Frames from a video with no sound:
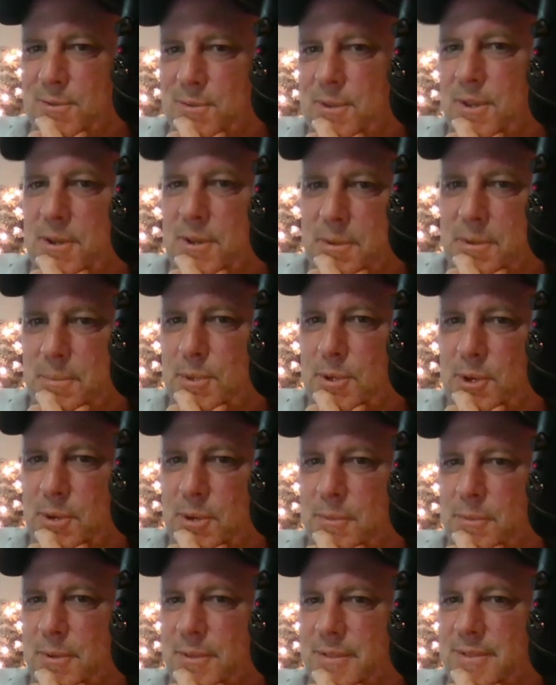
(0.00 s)
We're the
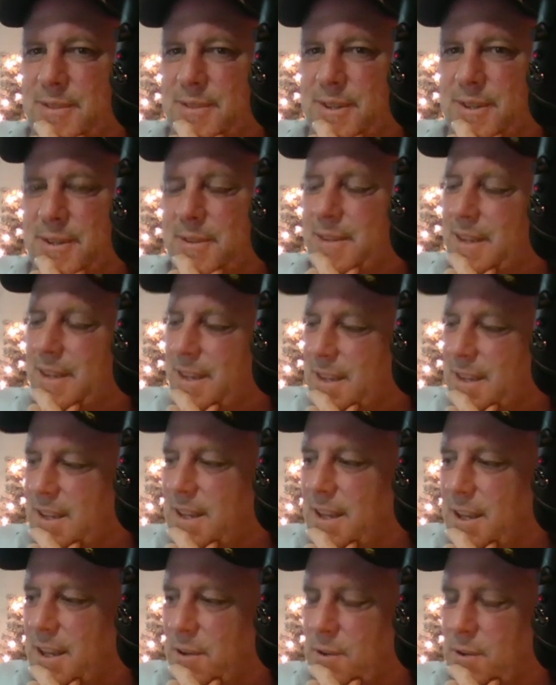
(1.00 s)
deplorables. So
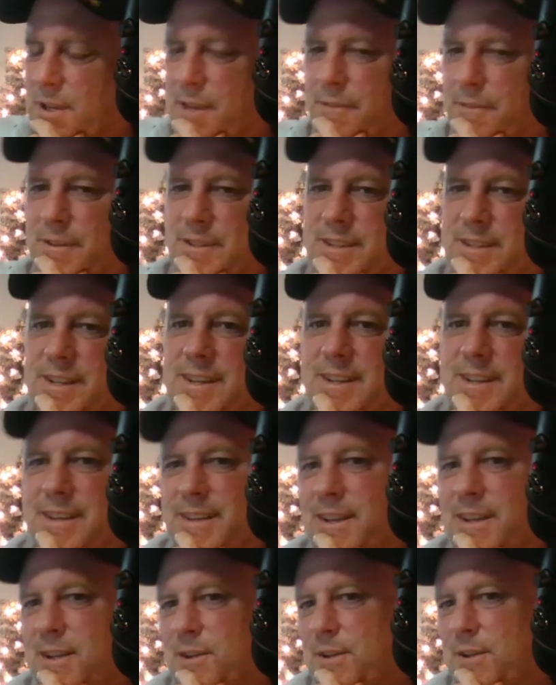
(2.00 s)
it'll give us
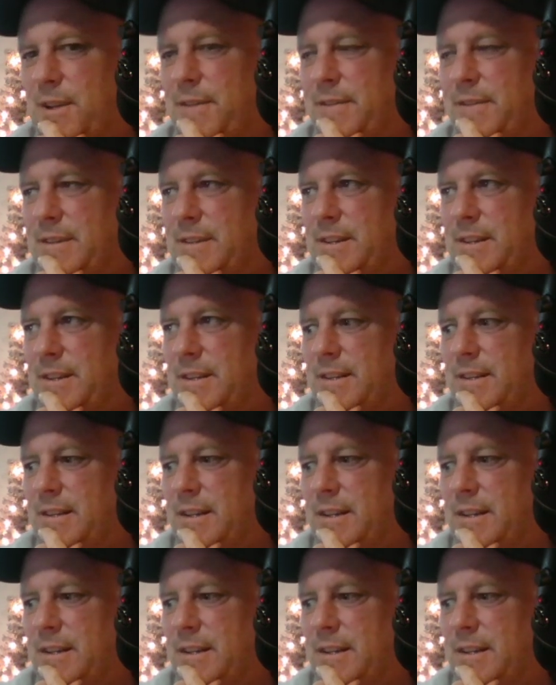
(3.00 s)
a